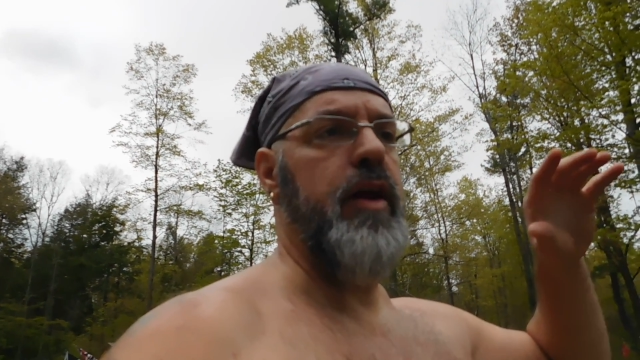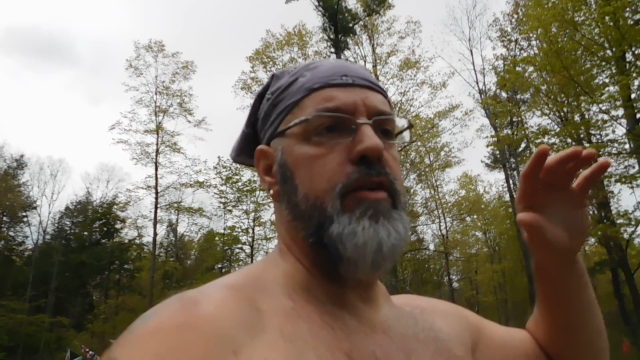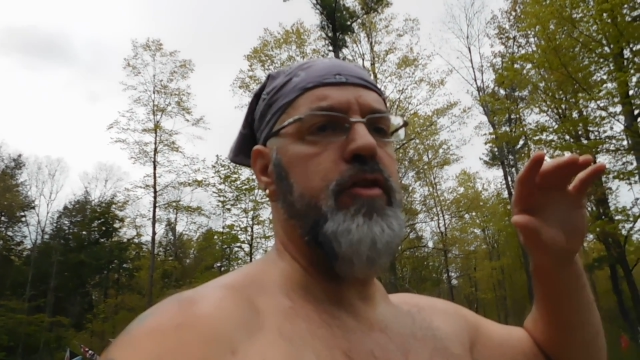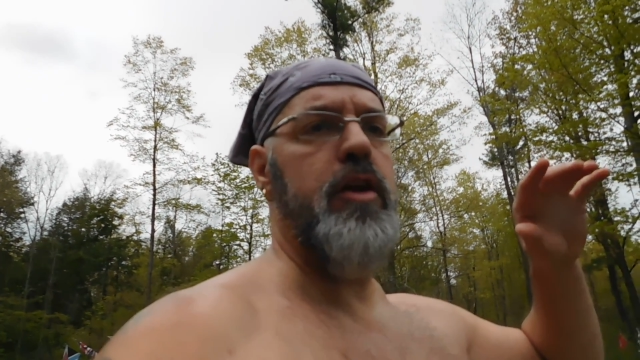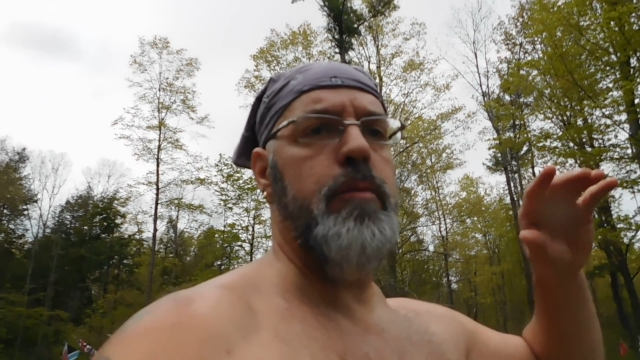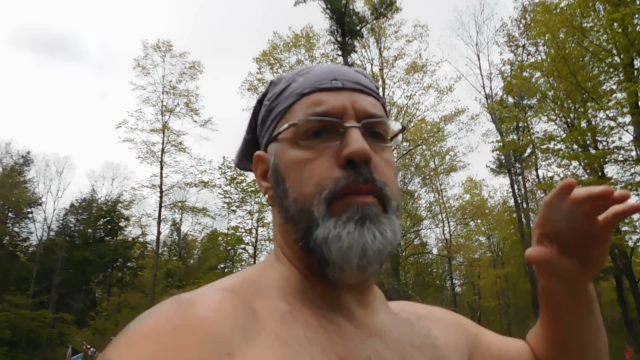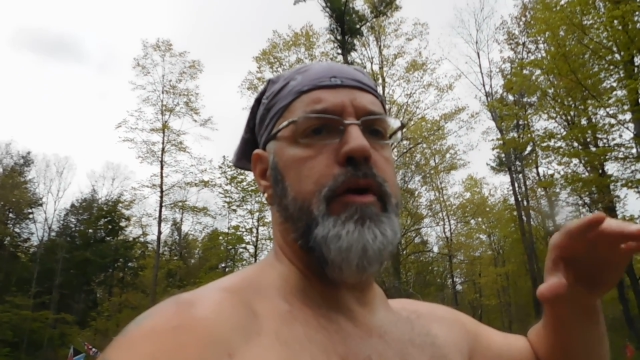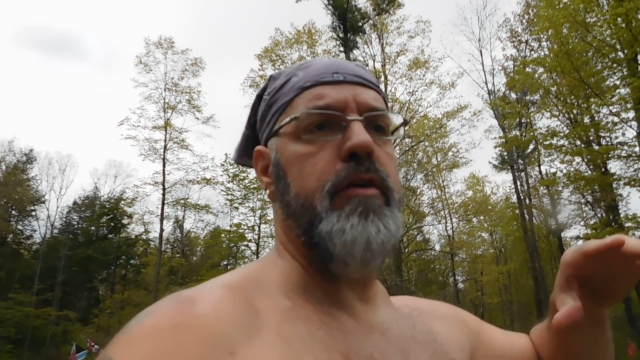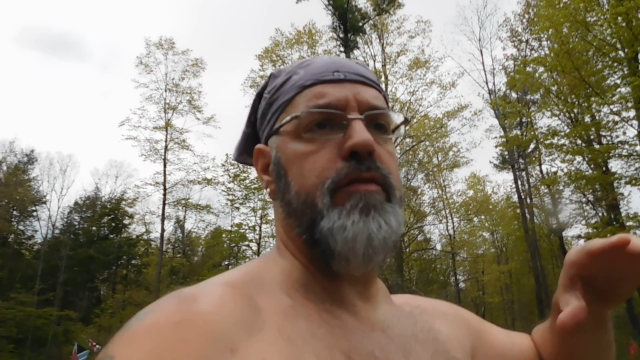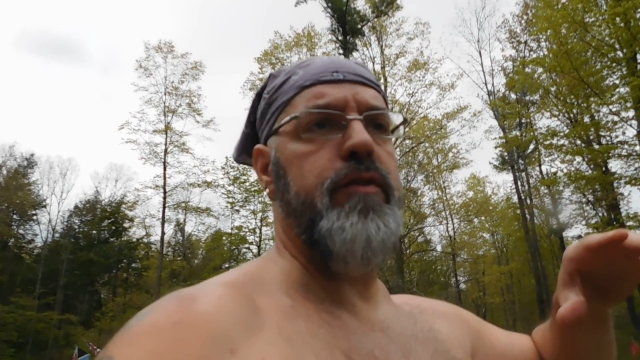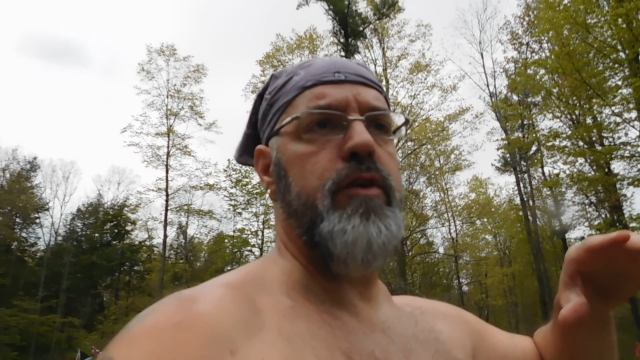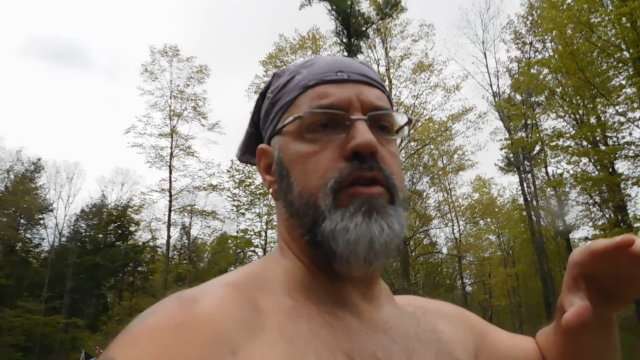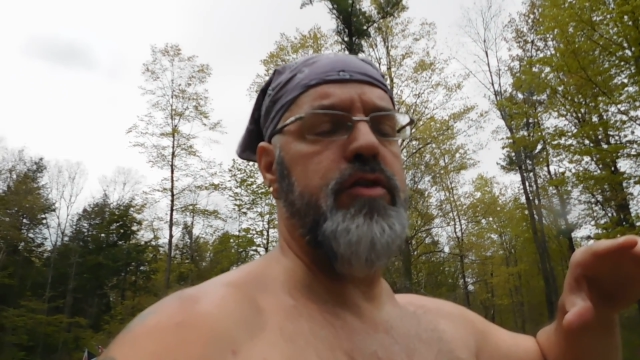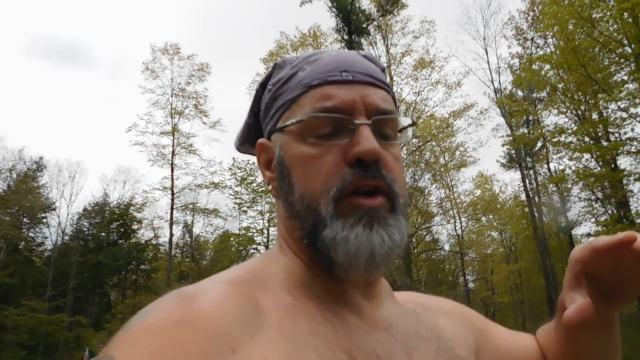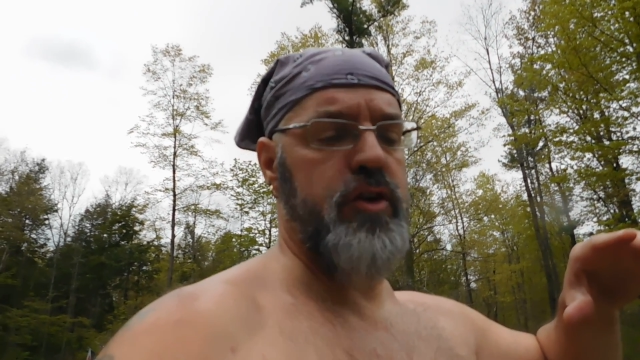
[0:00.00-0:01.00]
That's going to be your
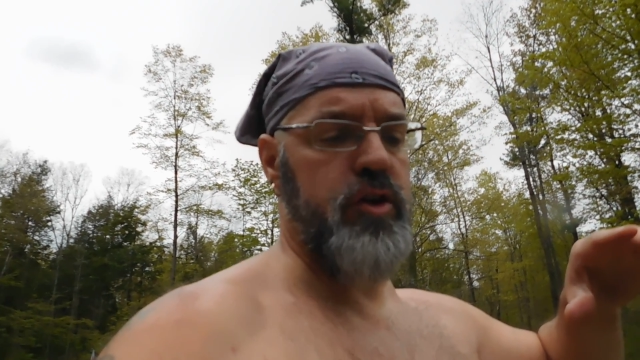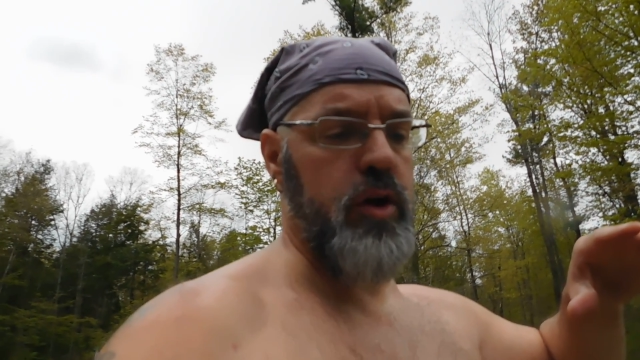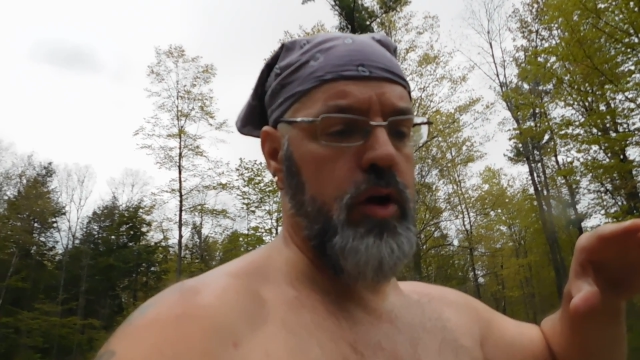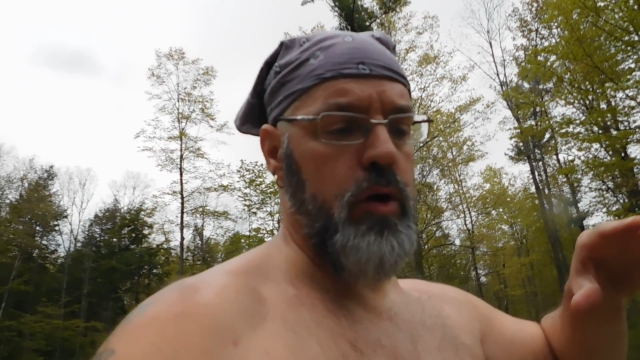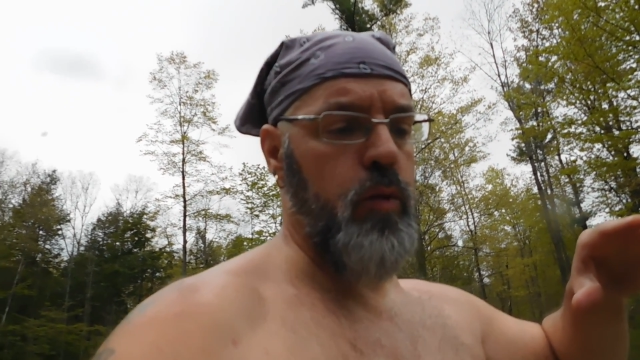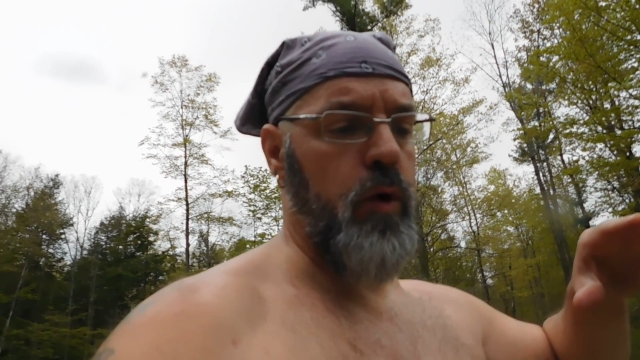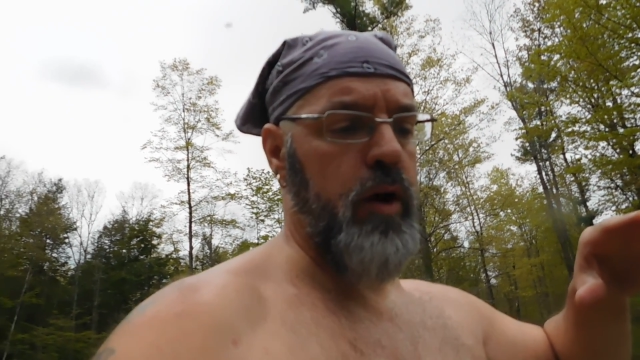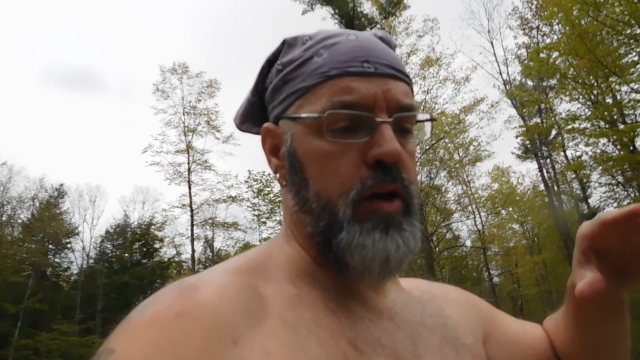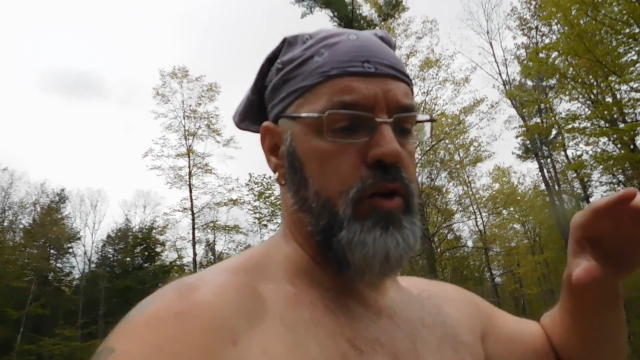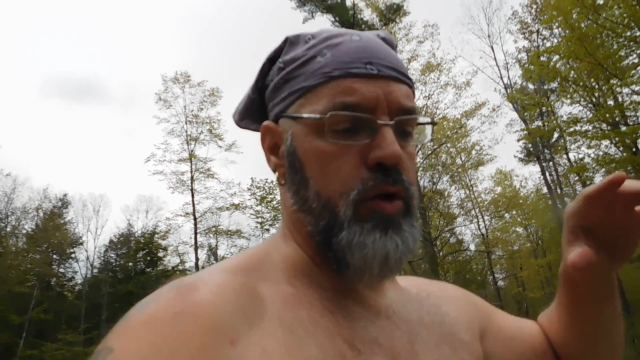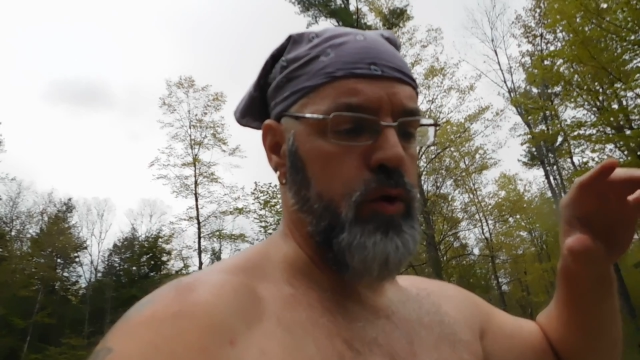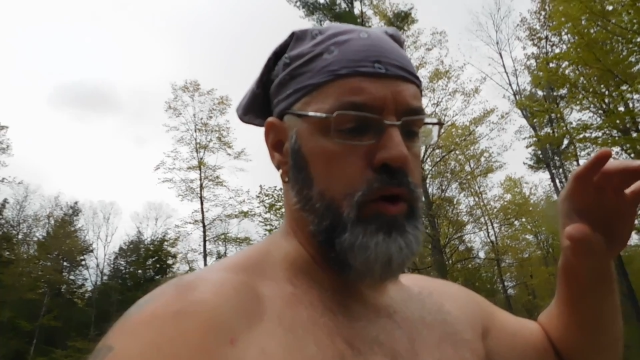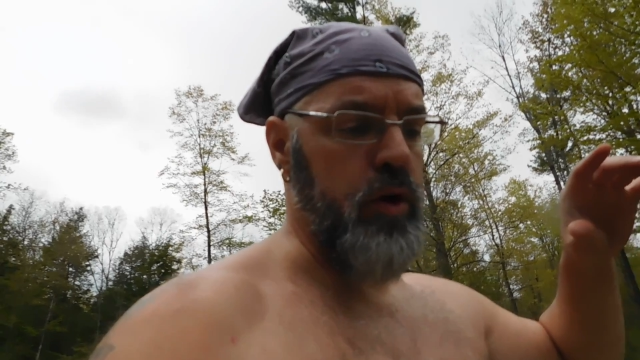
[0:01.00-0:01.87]
first things you're going to want to do.